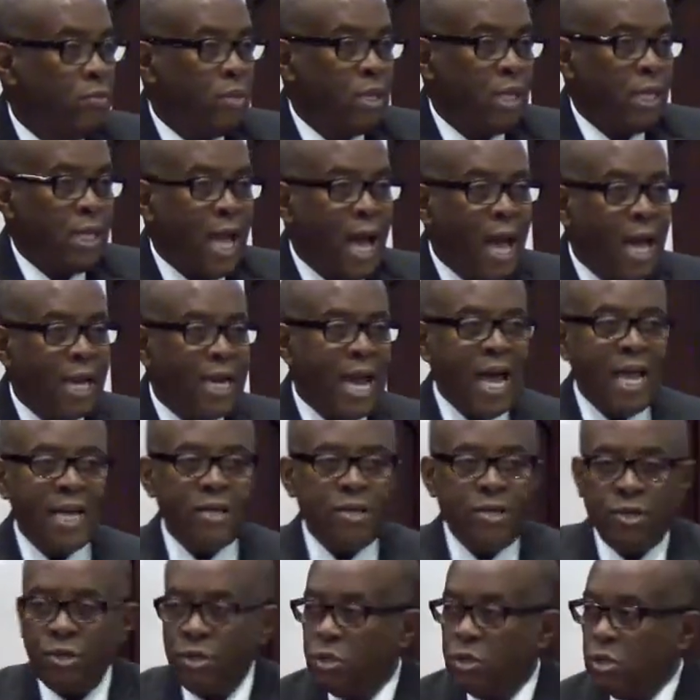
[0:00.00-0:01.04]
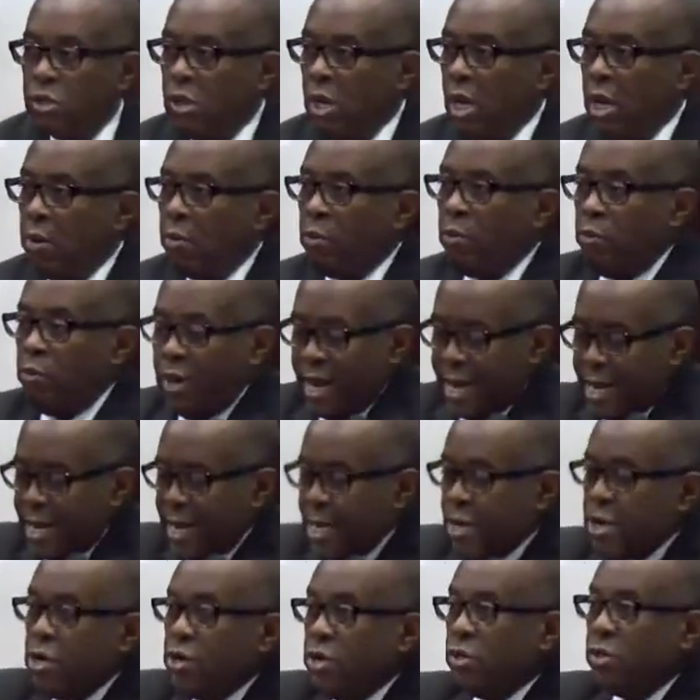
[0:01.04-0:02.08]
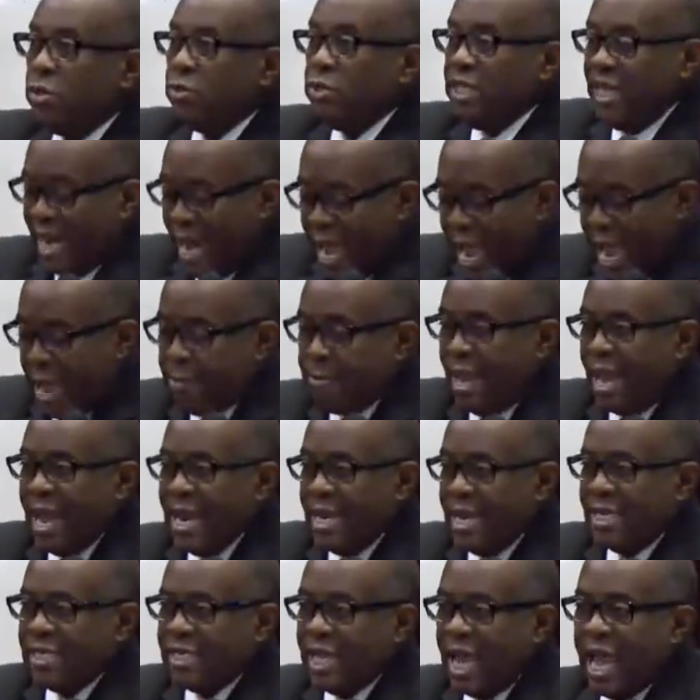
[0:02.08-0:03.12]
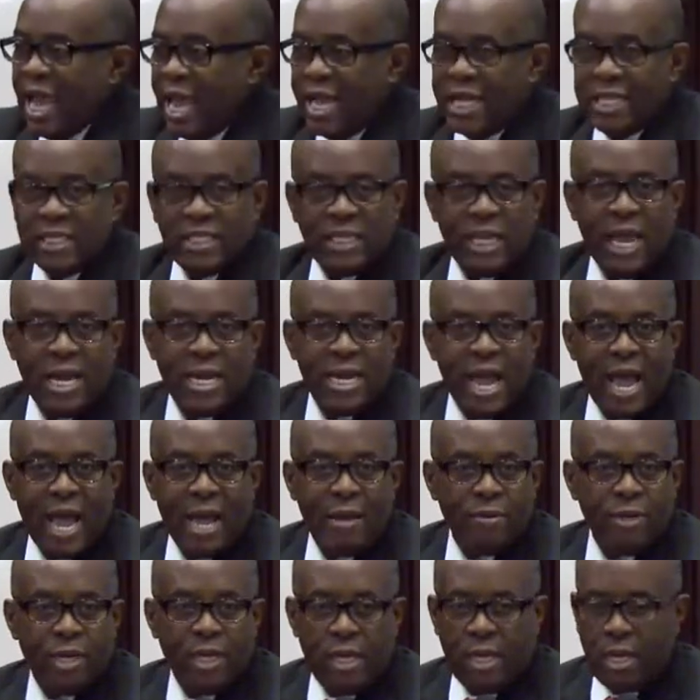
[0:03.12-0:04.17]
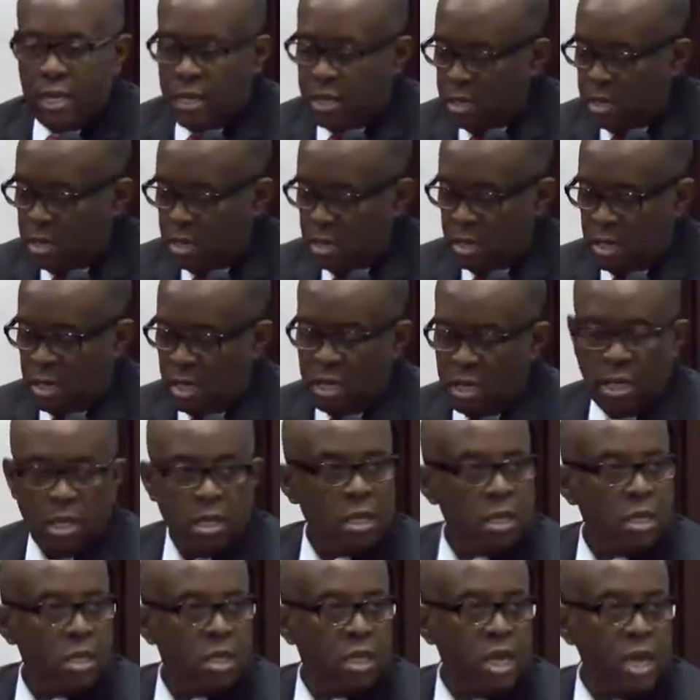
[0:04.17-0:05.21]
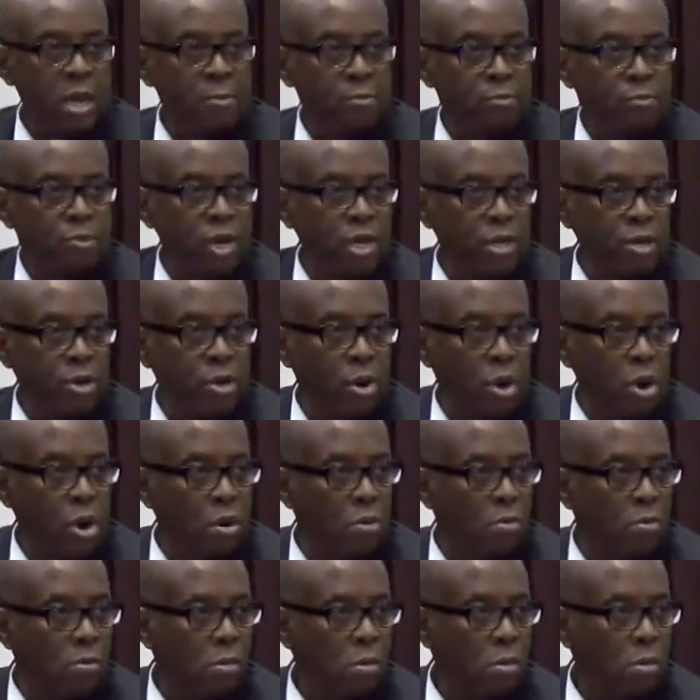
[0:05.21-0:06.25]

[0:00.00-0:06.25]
God had you written your name in his hands, and now he can't bring you home.